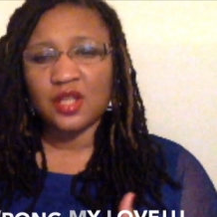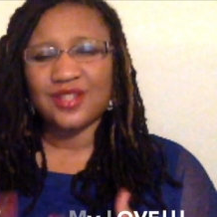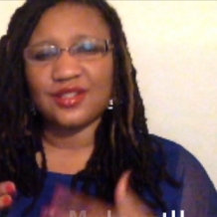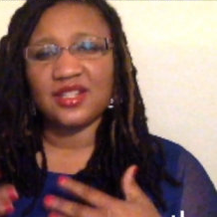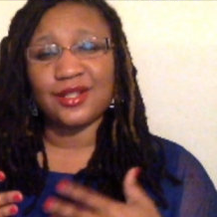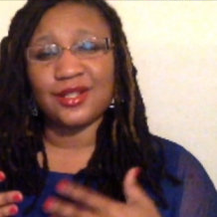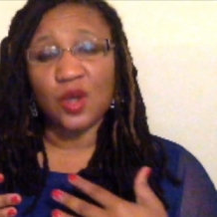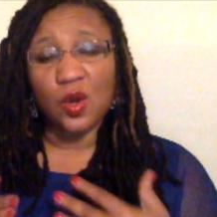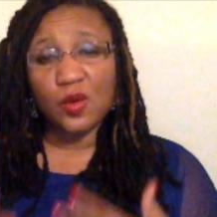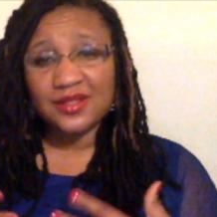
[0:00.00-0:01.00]
You need to
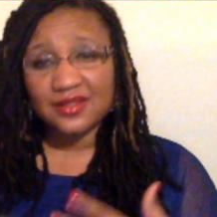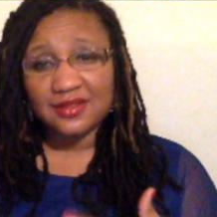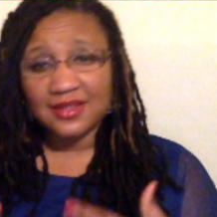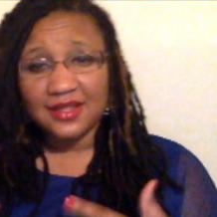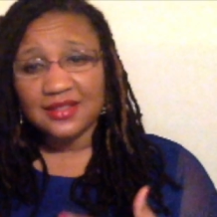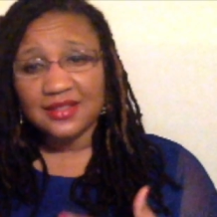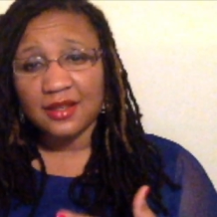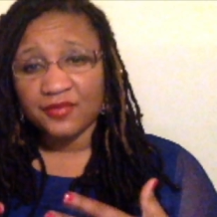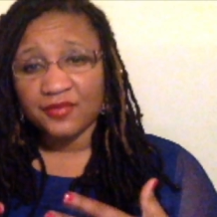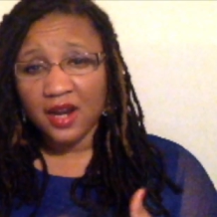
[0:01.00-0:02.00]
go into these
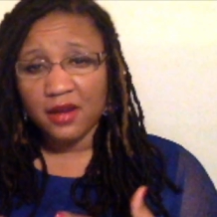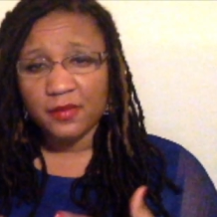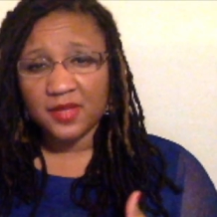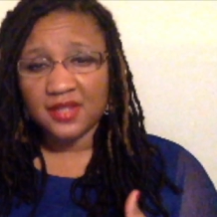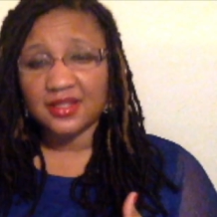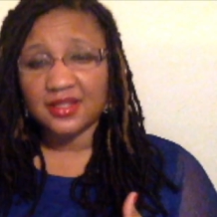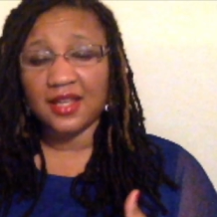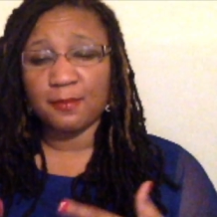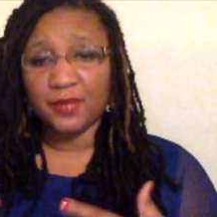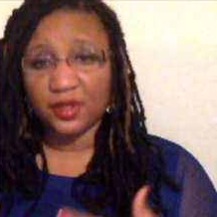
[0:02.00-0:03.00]
environments
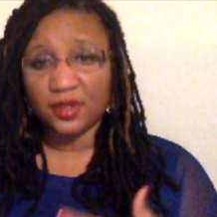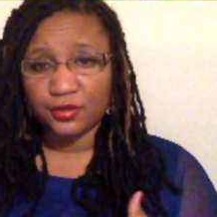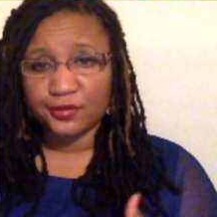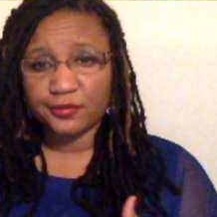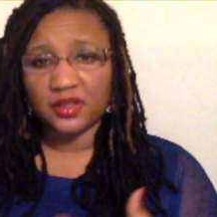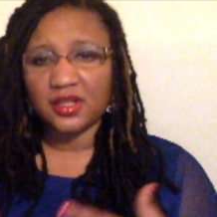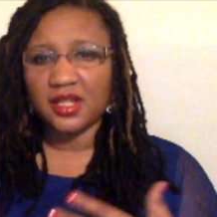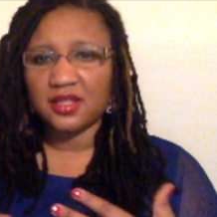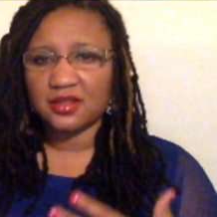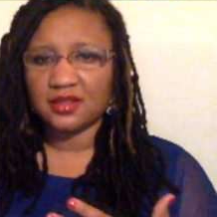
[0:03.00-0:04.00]
and build
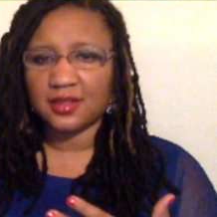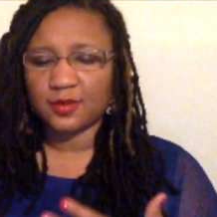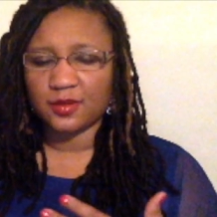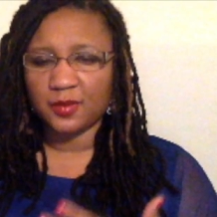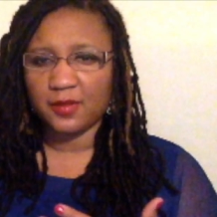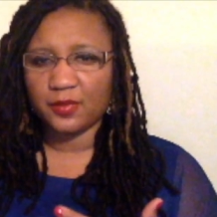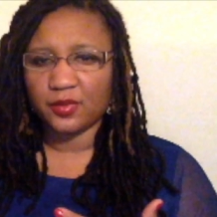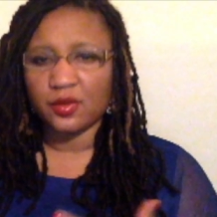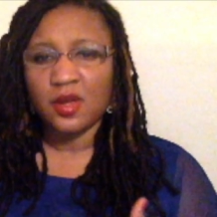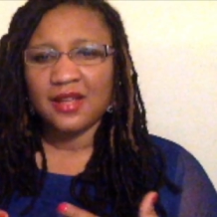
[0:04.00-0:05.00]
relationships with people.